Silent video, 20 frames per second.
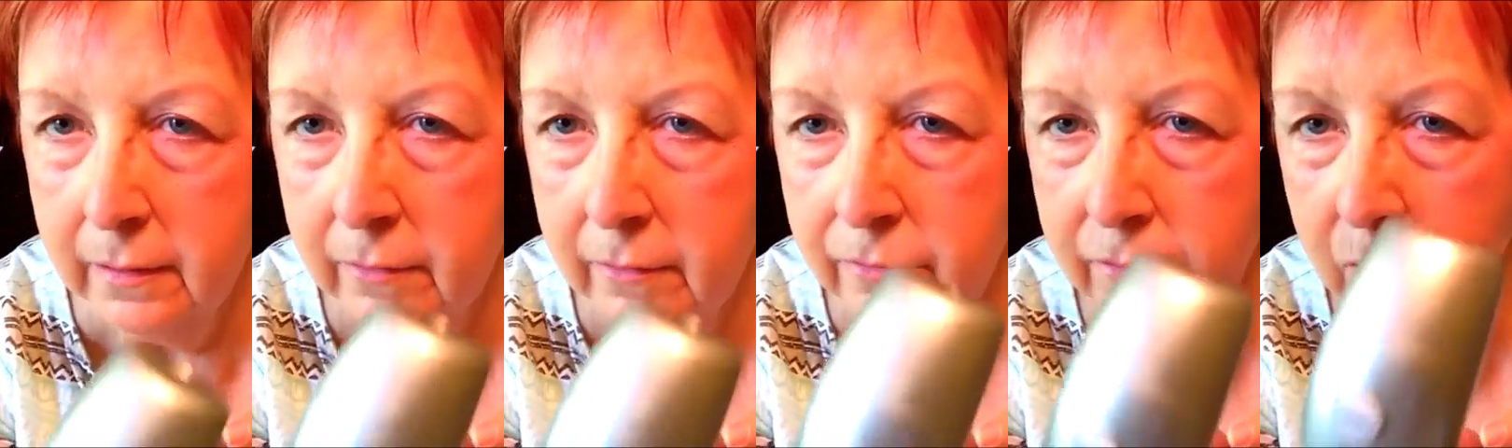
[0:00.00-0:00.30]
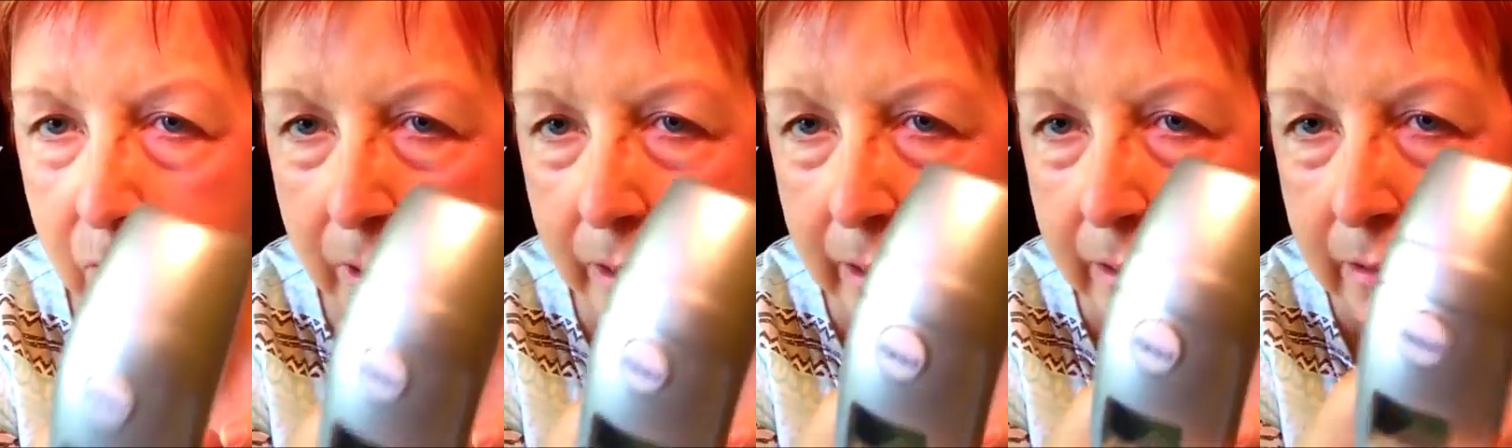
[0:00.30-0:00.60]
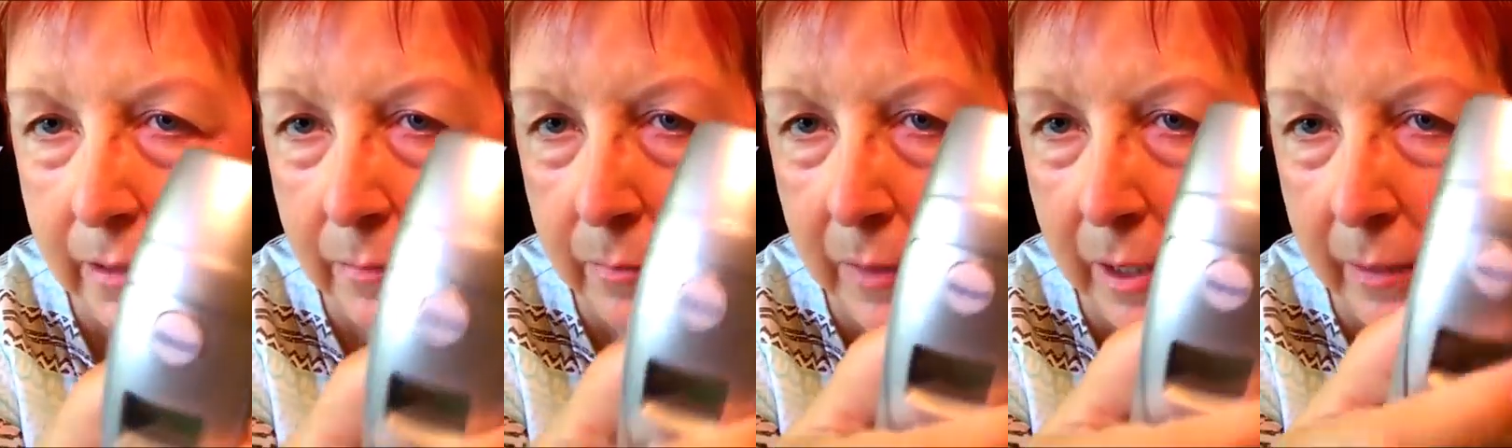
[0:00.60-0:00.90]
forehead
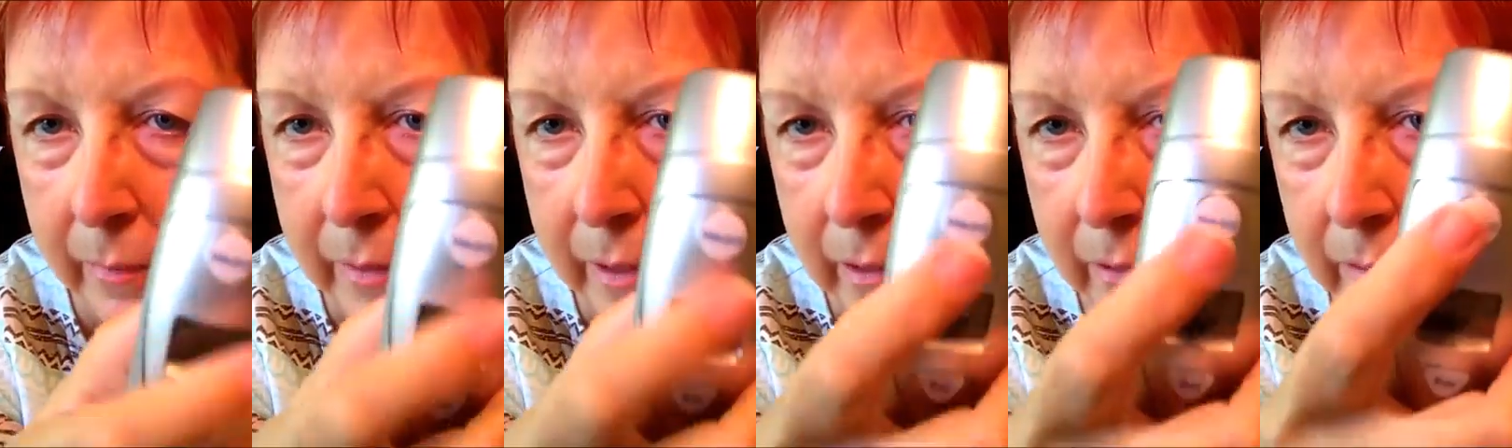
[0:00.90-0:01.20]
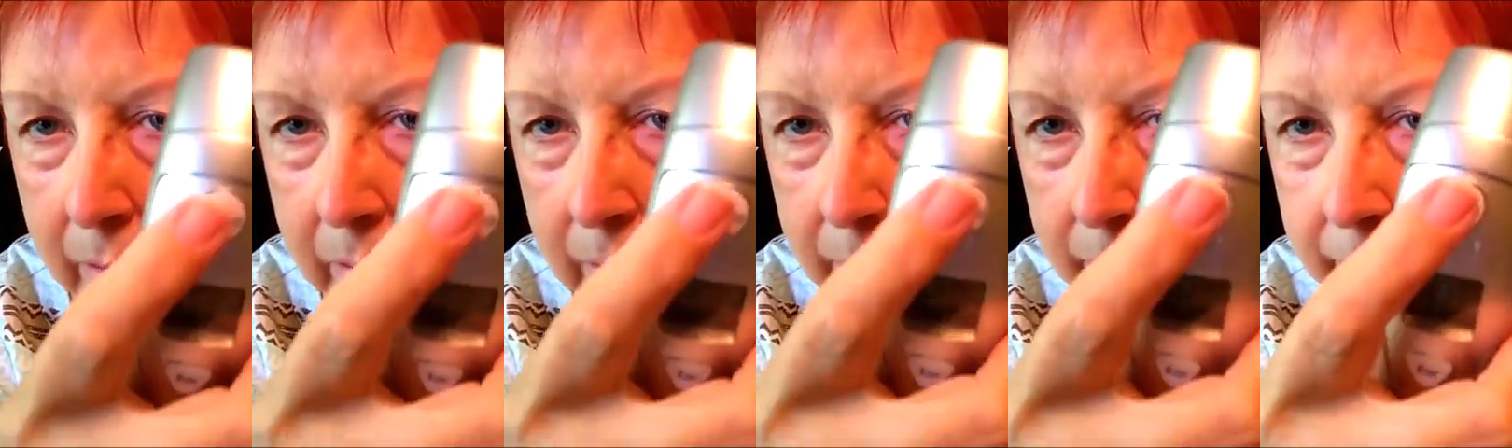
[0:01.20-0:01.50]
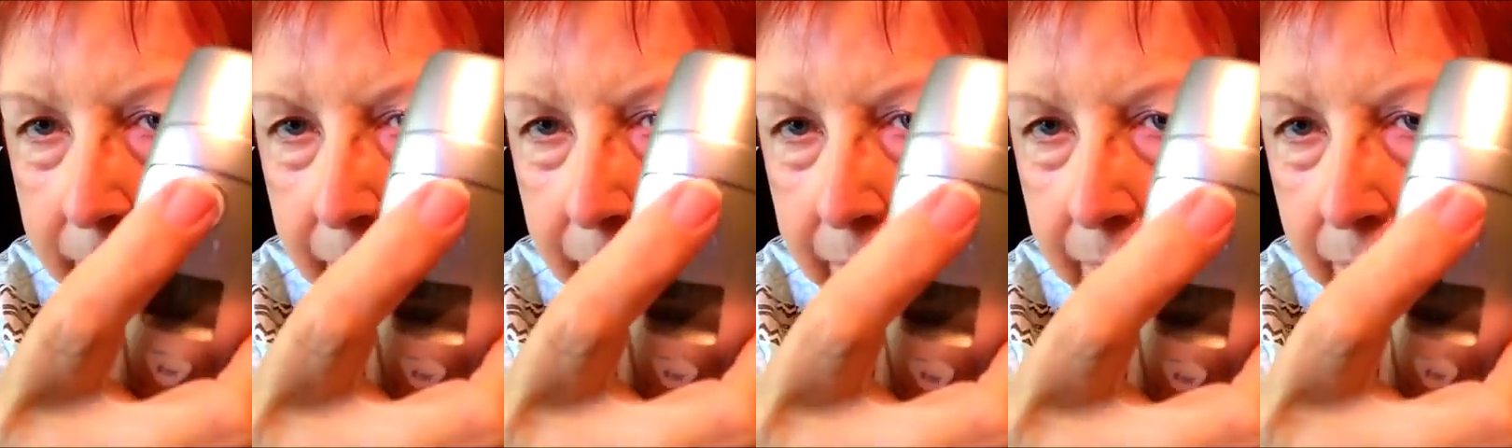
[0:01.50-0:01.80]
thermometer.
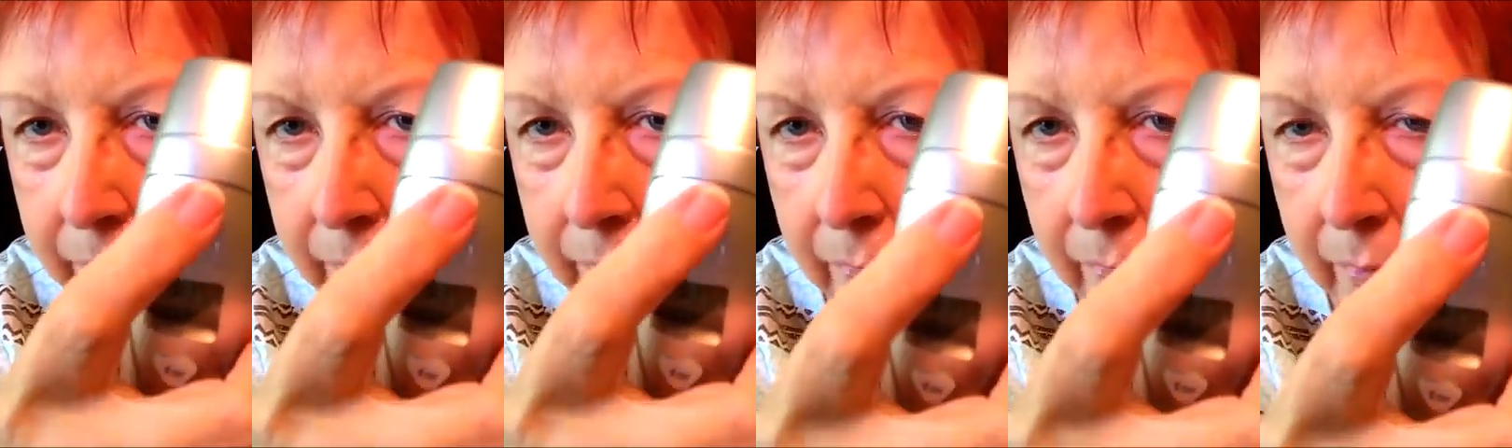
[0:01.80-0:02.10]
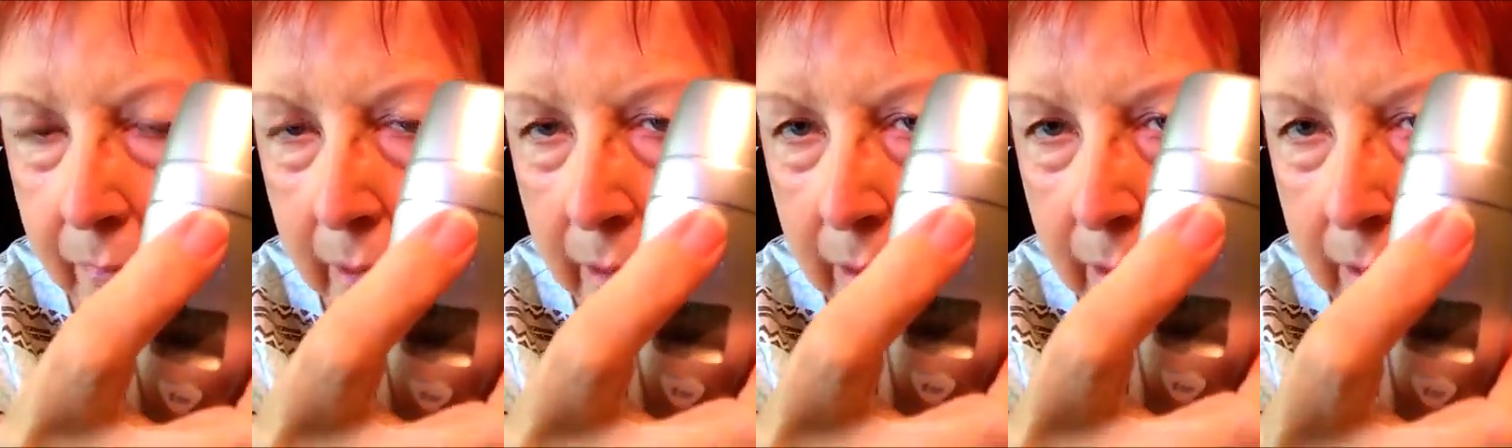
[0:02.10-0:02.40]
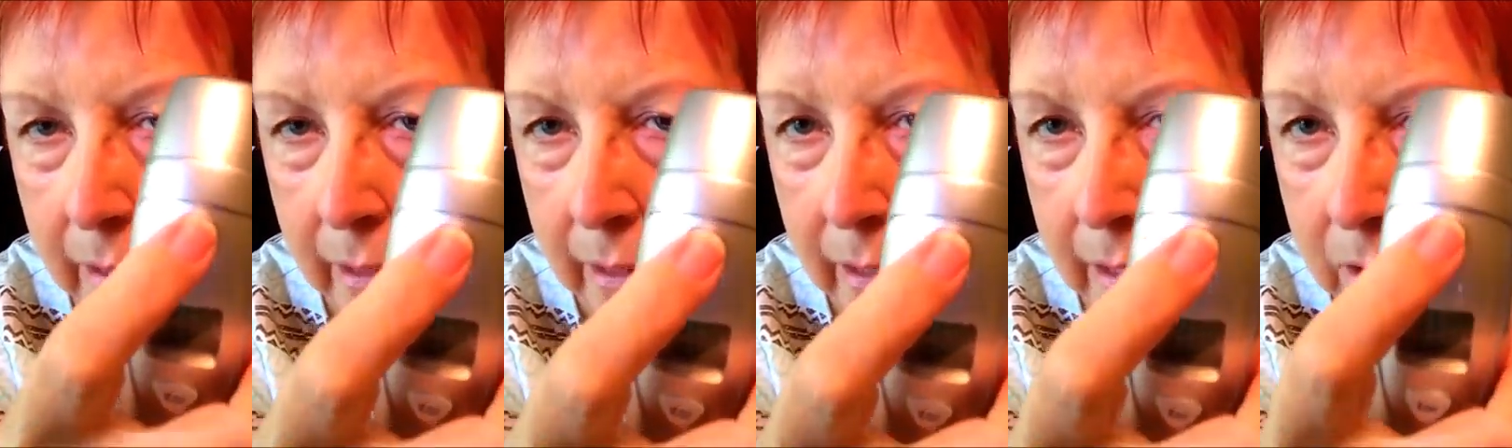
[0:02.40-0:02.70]

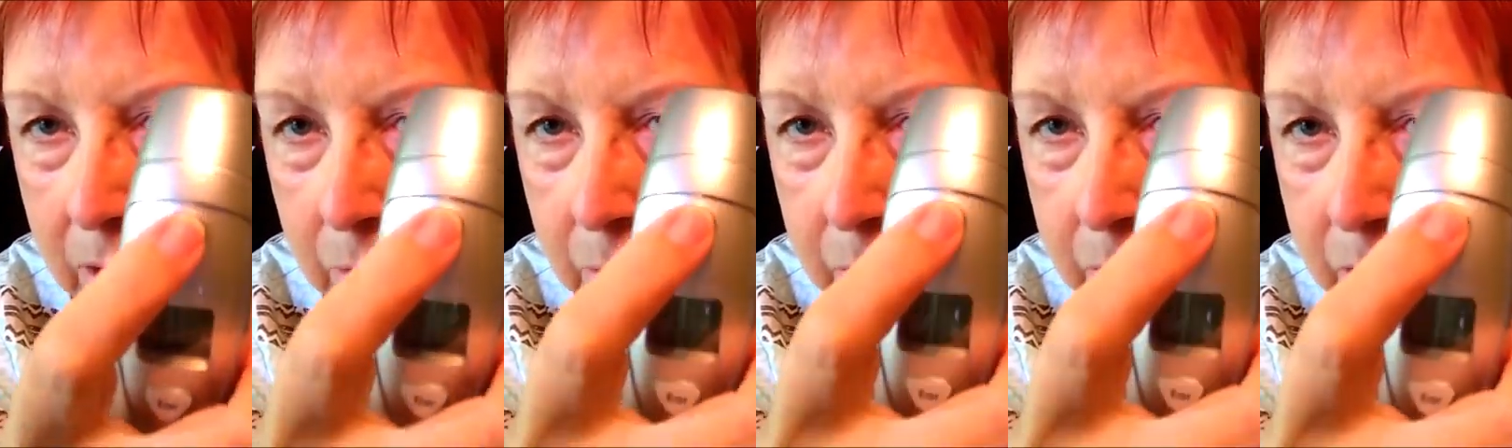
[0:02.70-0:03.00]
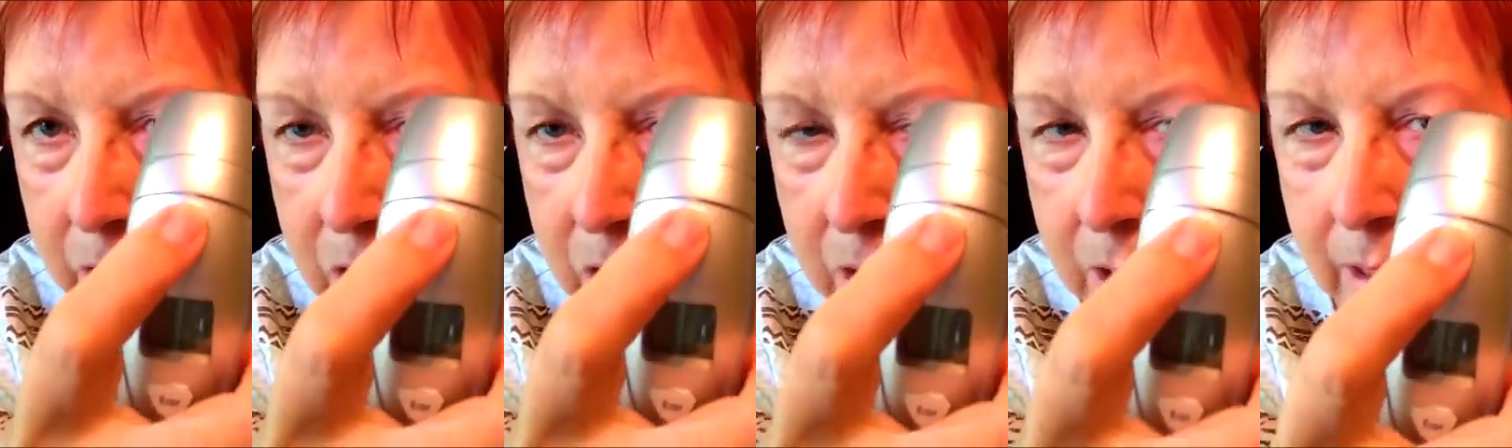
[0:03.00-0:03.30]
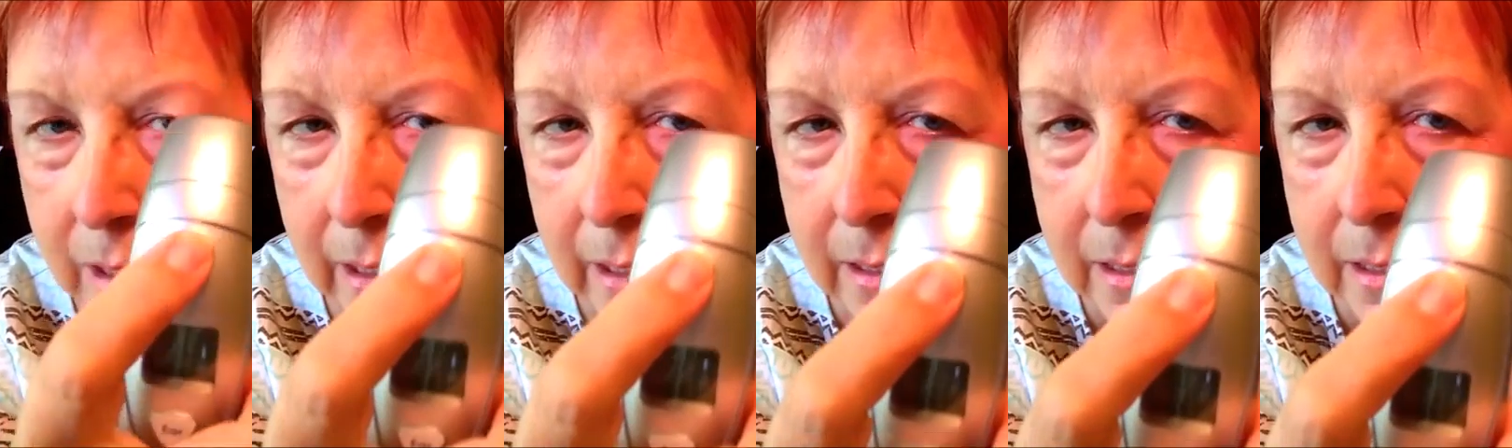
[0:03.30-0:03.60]
And you push
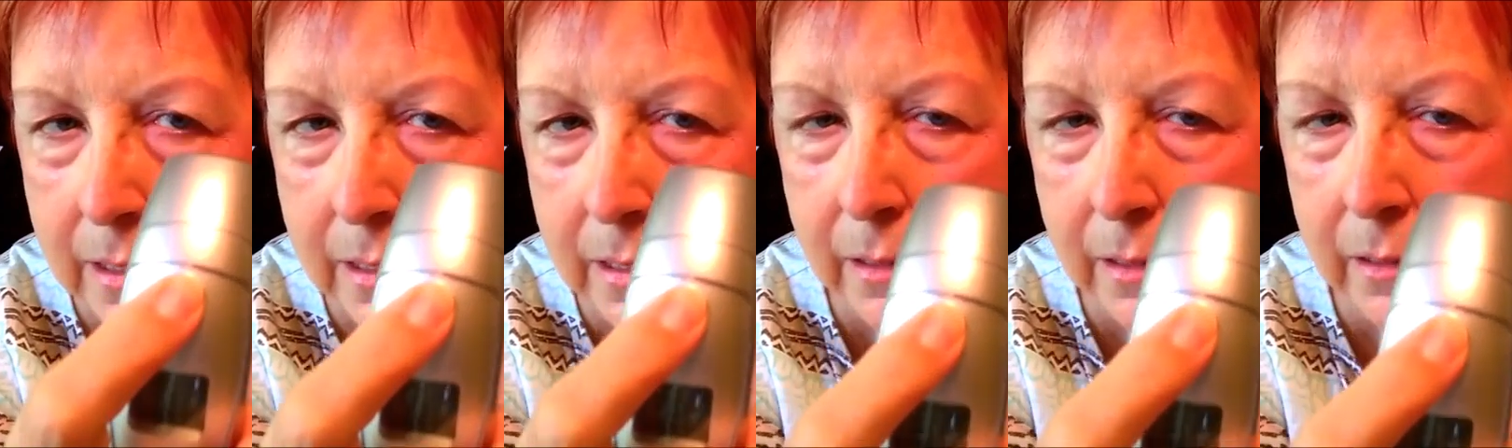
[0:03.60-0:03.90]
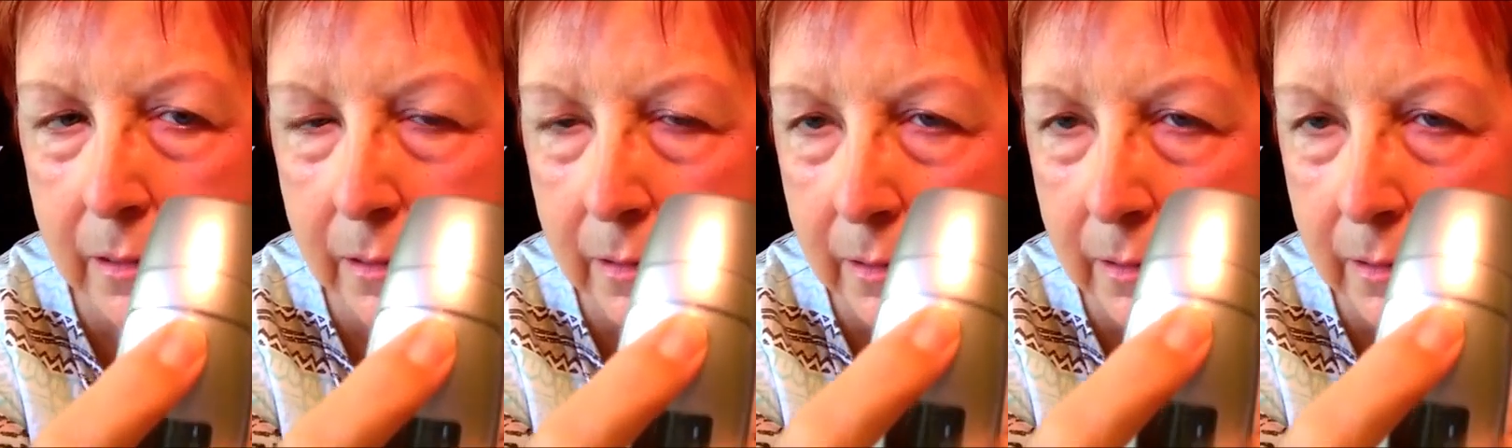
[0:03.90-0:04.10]
this.